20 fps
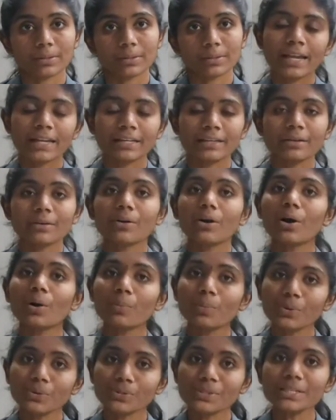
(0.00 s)
And
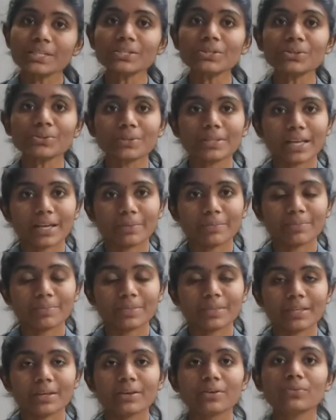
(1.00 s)
opposite to
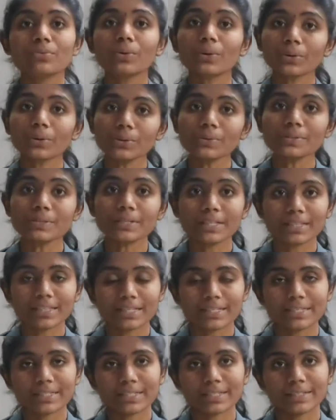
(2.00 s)
them,
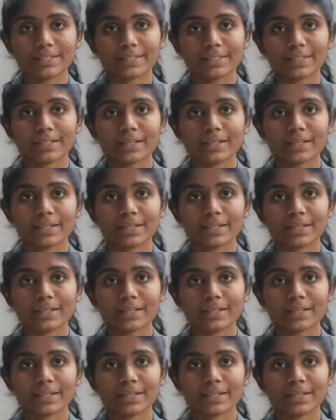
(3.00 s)
photosynthesis.